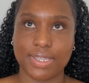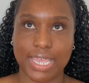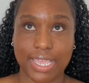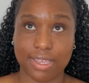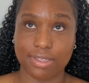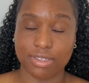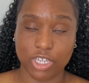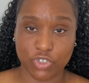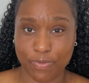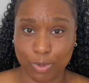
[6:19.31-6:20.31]
like
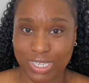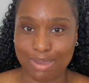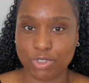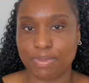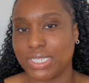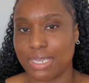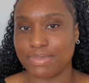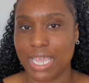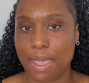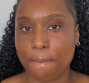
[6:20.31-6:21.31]
a full-time job at the
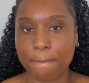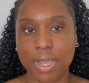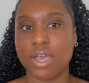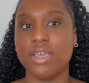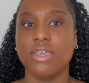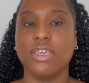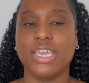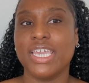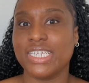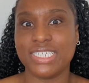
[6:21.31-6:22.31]
same time, but
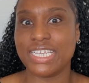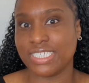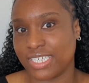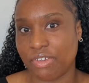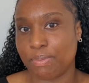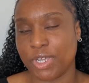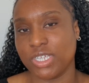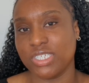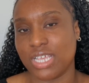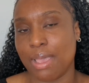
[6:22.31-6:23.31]
it is necessary
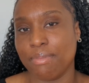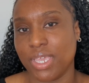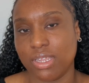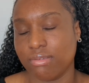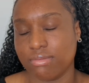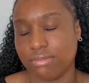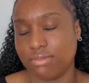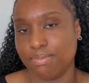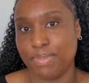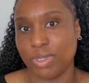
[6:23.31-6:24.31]
because I mean
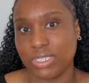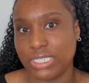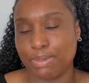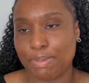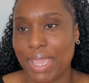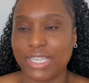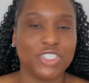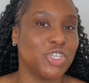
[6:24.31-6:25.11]
bills need to be paid.